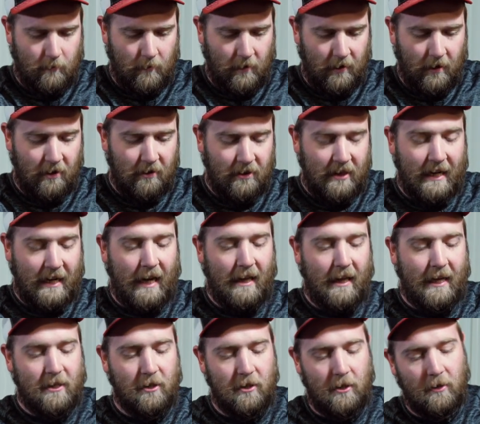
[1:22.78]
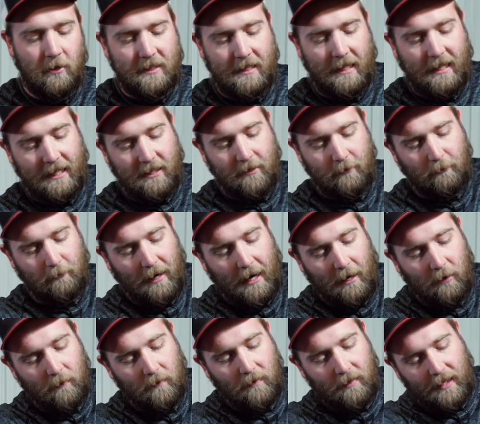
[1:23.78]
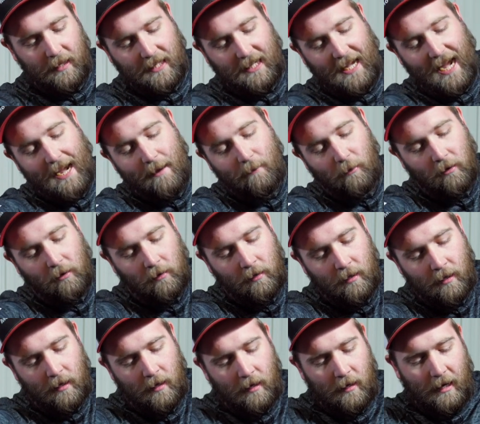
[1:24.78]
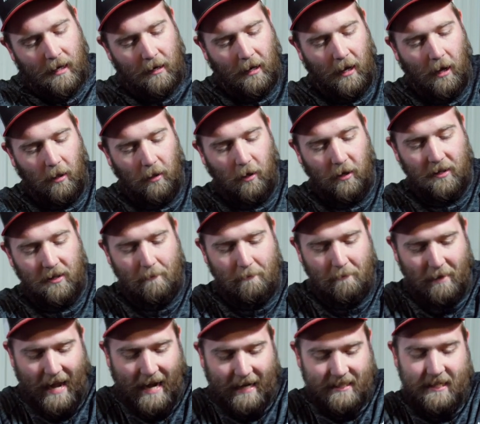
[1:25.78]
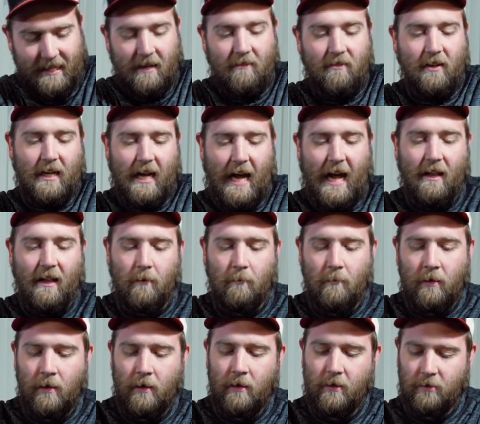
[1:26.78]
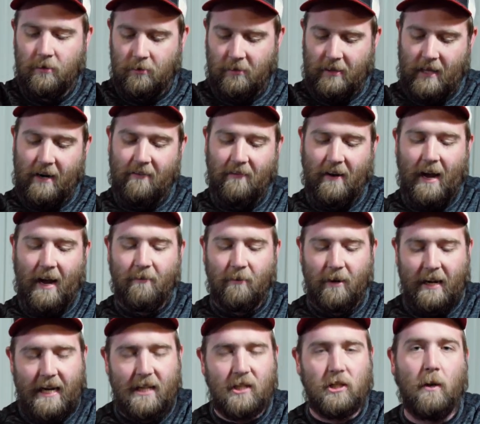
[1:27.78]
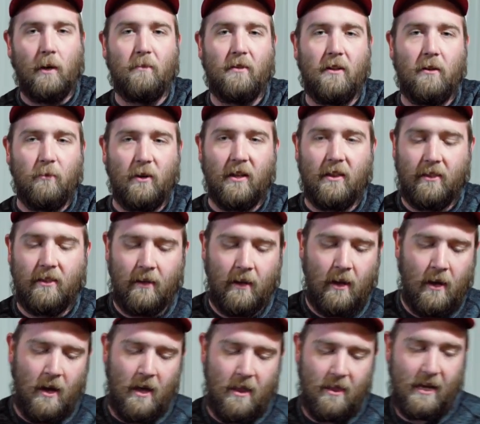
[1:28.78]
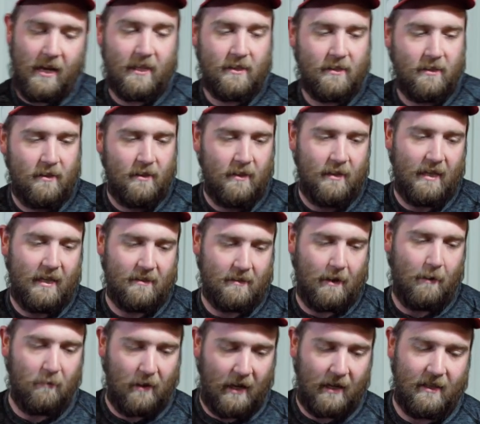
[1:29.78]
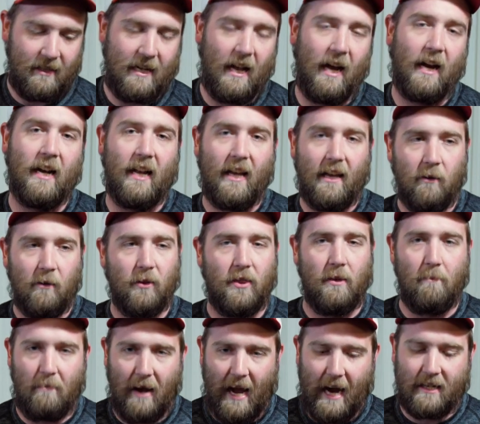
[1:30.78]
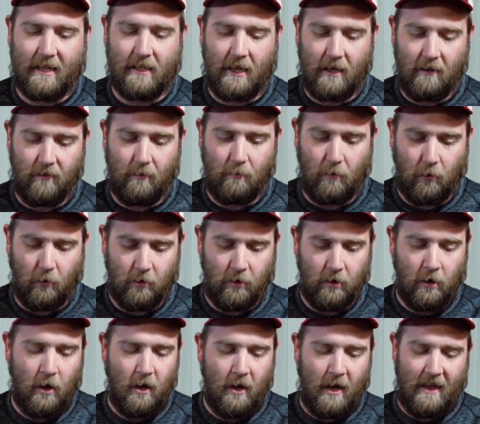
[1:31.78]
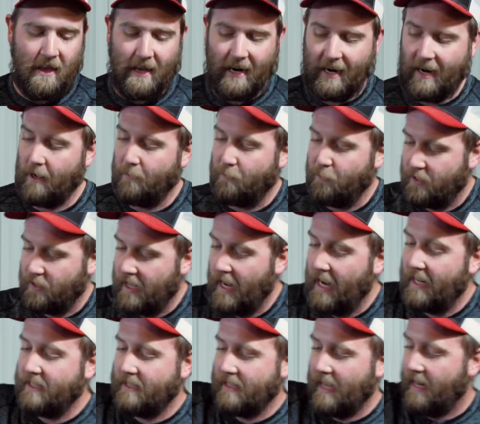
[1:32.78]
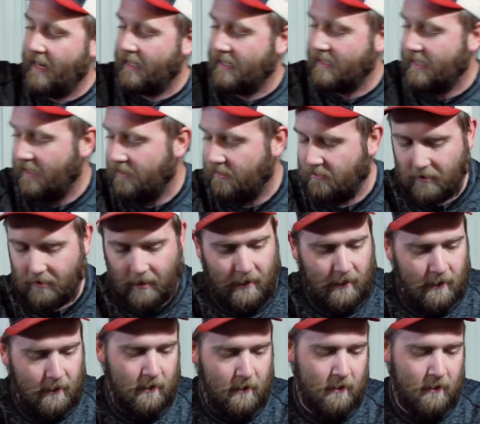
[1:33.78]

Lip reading: Another thing I like to do is I like to route the cable along the back side of the column so that if I ever hit something with this, I'm likely not going to hit it with the back side of the motor, and that kind of protects that accessory.